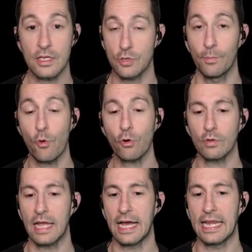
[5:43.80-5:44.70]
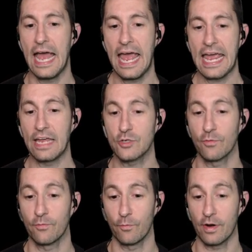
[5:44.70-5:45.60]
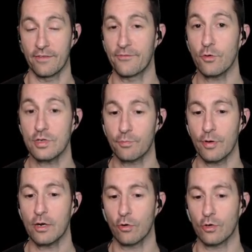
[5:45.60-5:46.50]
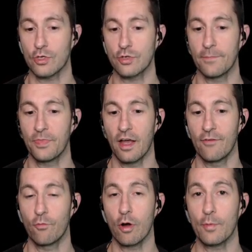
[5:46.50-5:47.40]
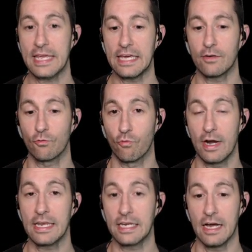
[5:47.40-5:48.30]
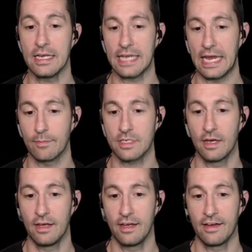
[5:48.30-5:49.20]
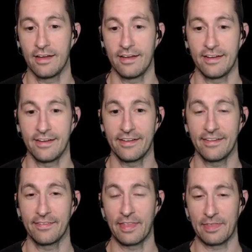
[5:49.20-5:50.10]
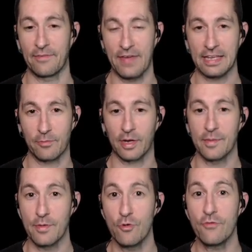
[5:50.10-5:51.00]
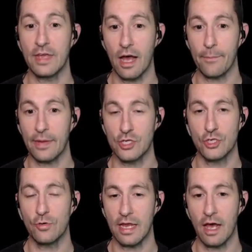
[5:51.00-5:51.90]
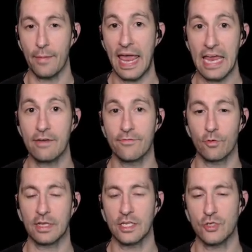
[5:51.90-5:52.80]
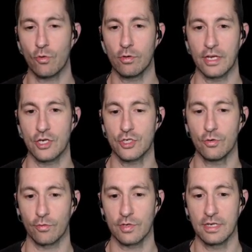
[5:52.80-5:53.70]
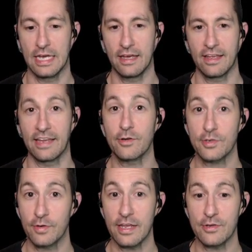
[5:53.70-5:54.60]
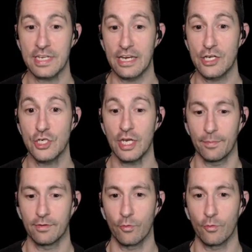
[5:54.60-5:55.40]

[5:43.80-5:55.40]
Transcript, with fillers: So Borderline is one of the first precursors of where we get run-and-gun games. The fact that we're going to be moving up and shooting up and vertically scrolling shooters. It's also not using a ship.